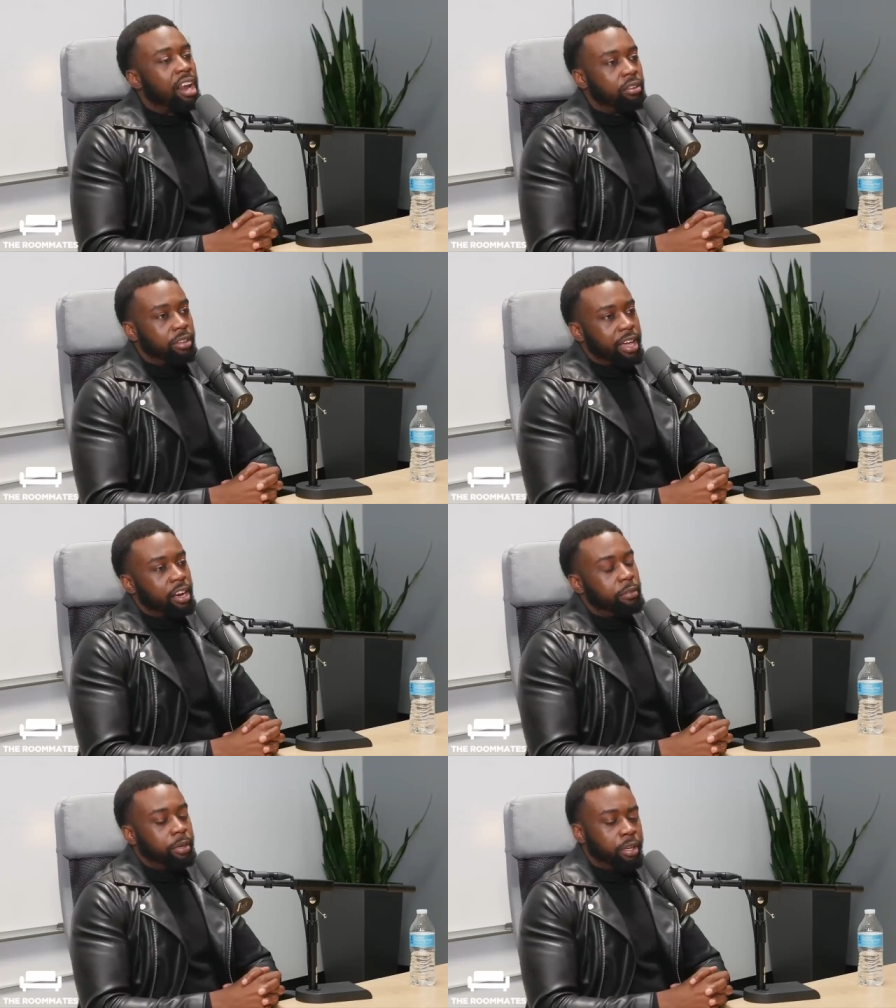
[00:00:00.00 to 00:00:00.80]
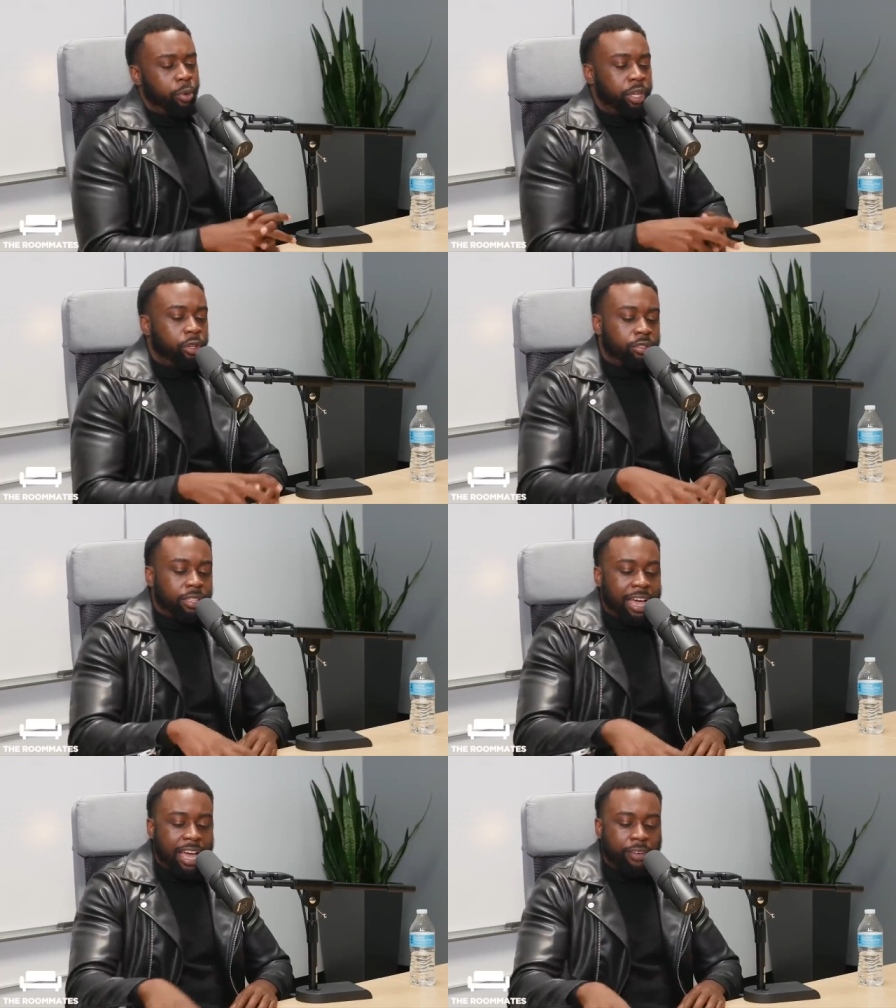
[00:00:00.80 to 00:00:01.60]
Radical accountability. We used to
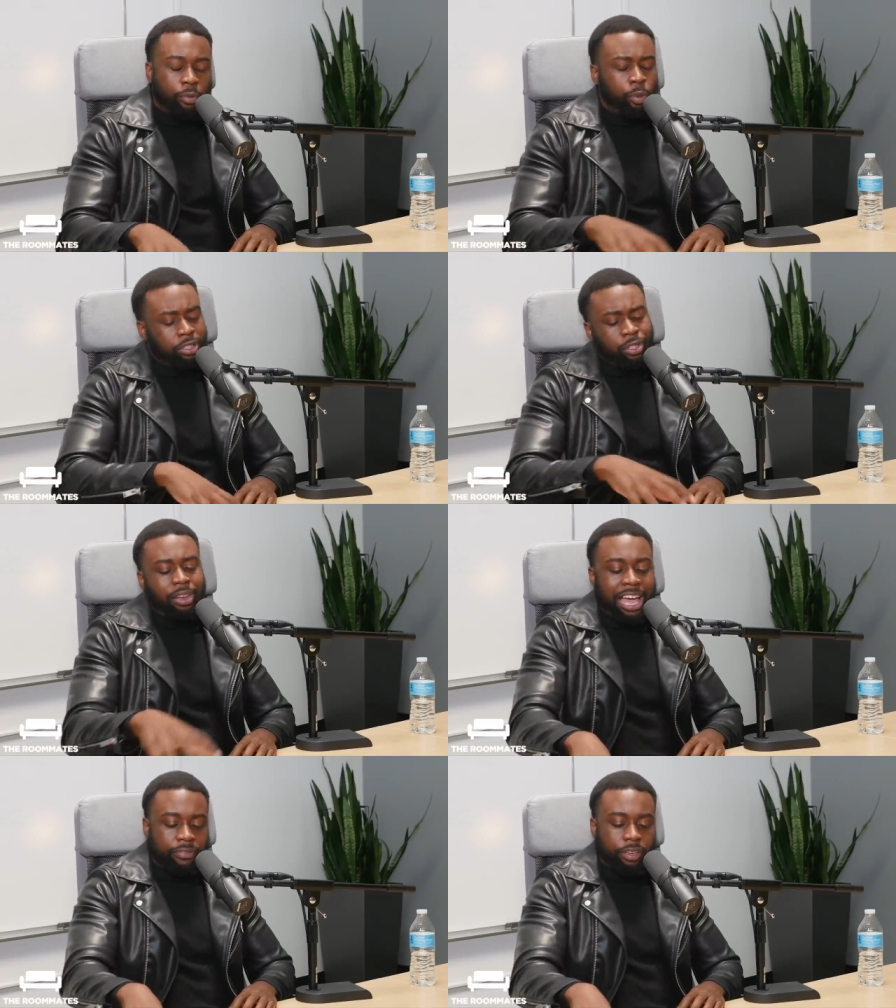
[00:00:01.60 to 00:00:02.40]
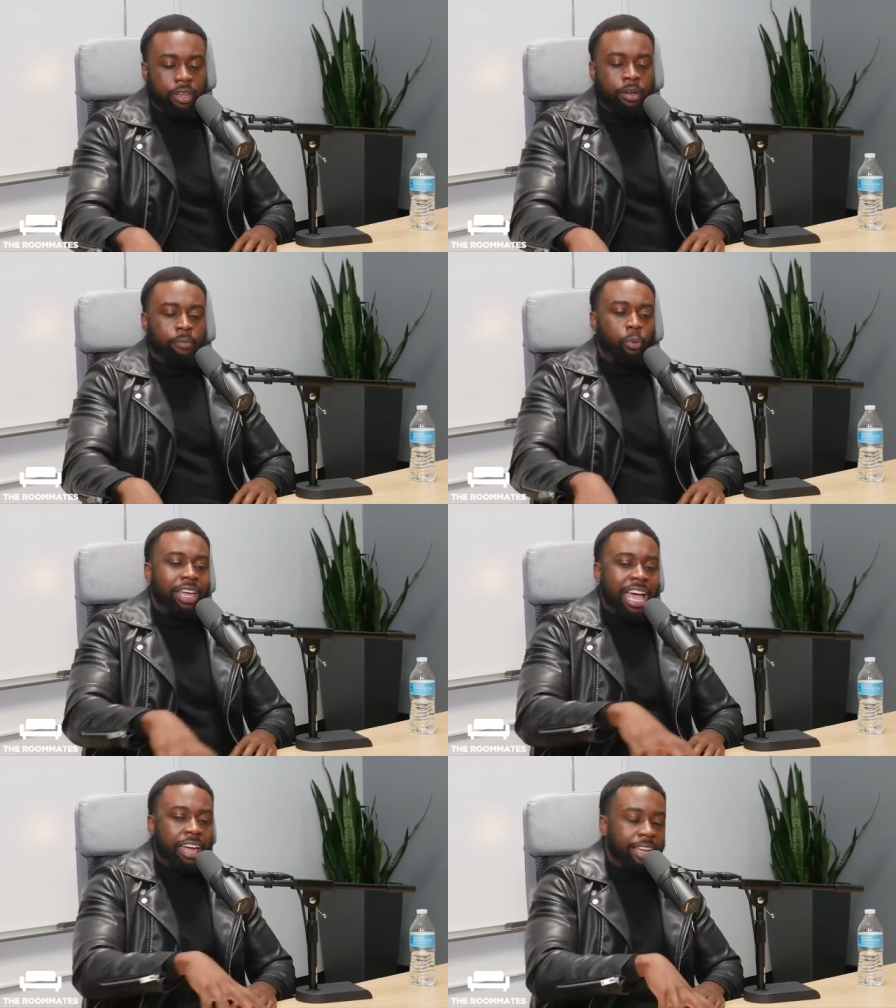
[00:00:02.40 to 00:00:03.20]
have, we still have it, but we
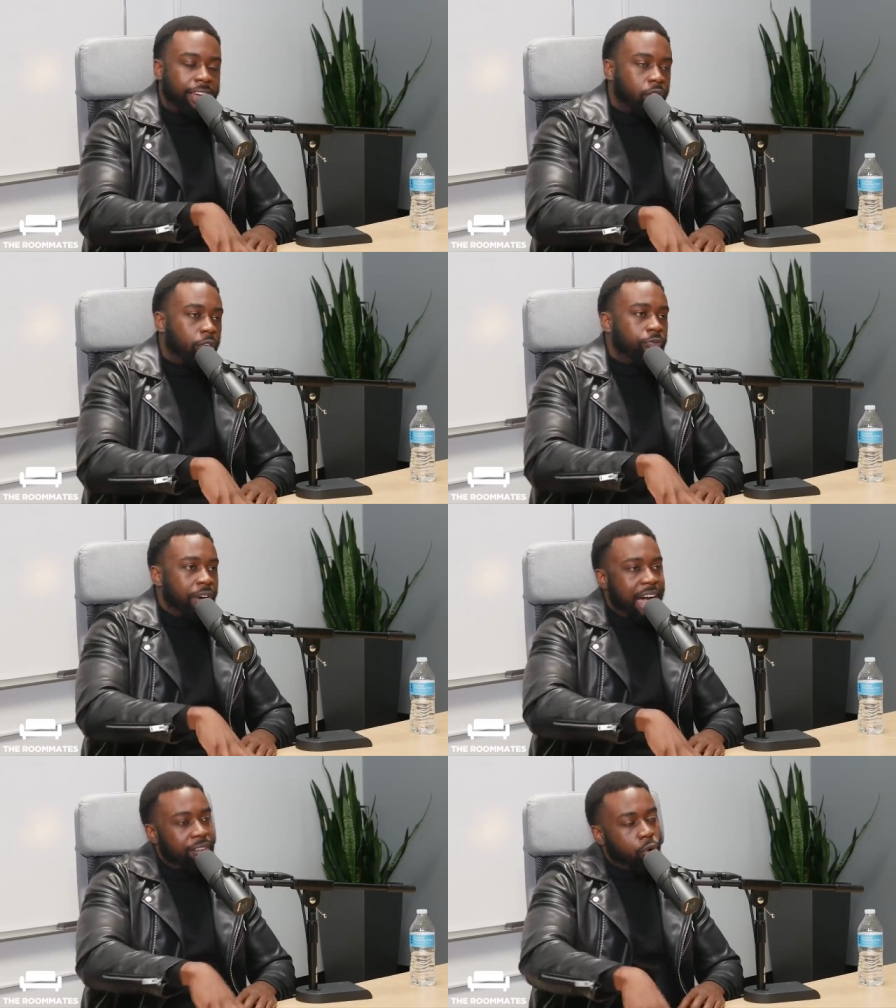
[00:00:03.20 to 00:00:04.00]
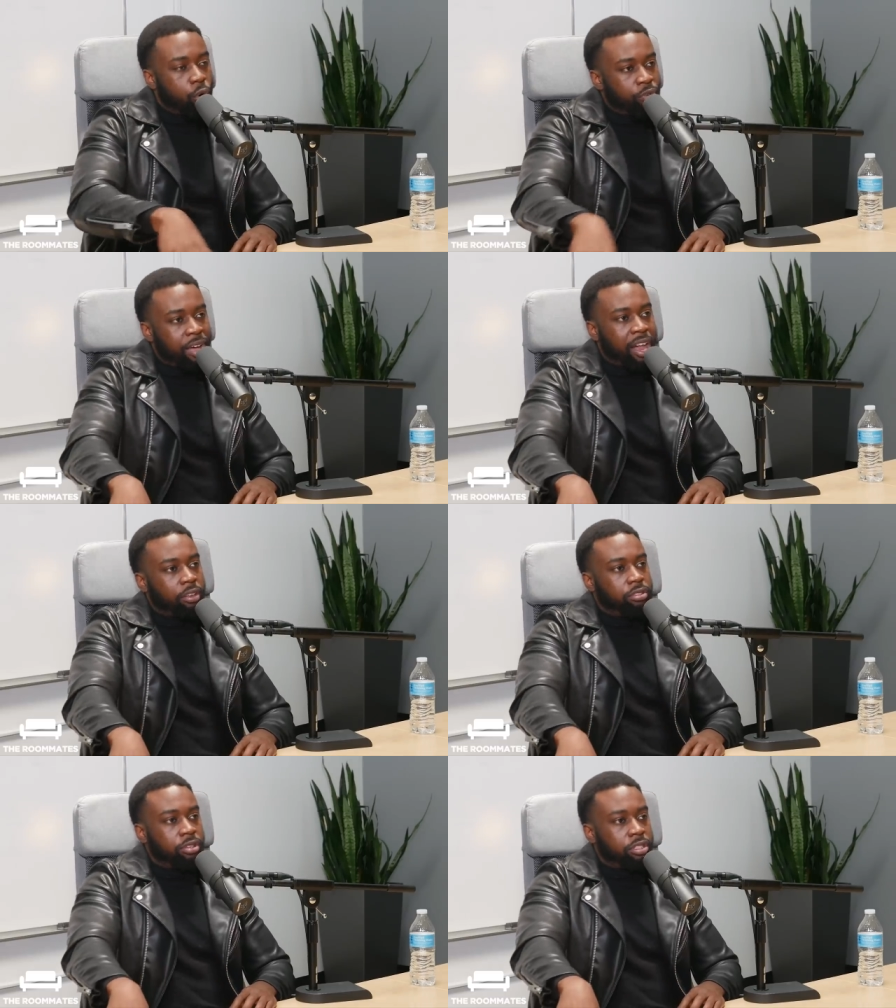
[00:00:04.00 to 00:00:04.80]
had like 5 core
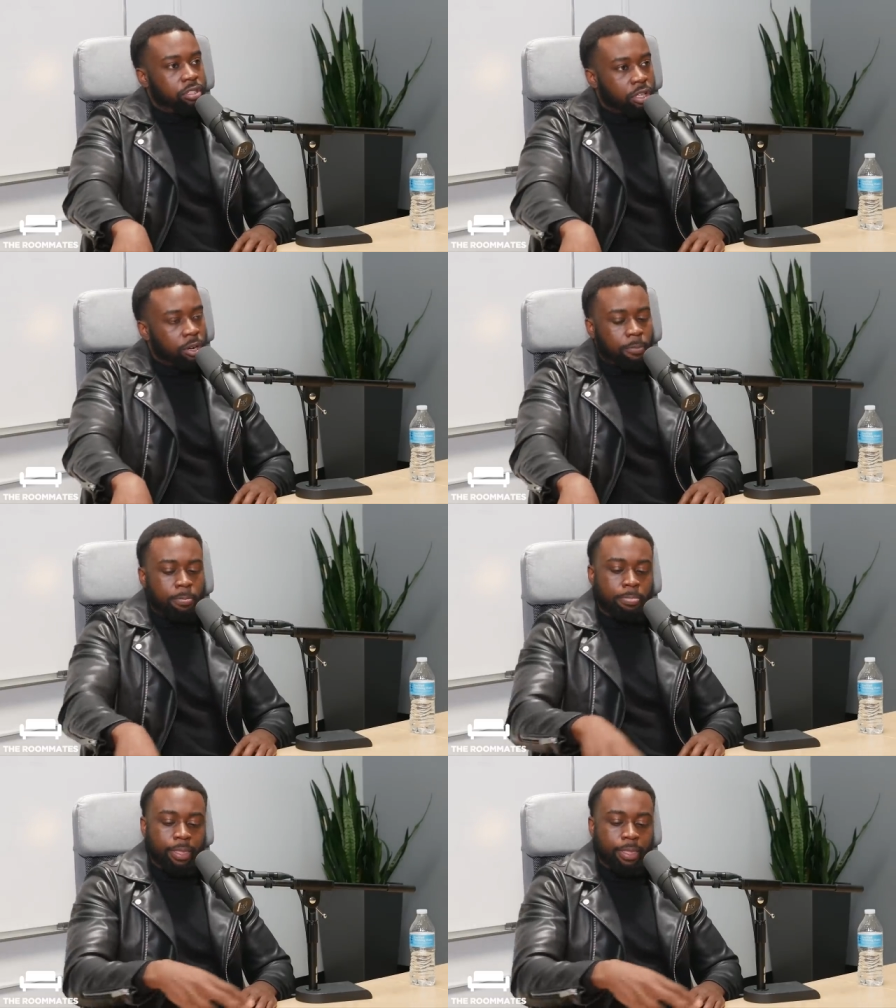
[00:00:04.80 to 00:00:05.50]
values on the show,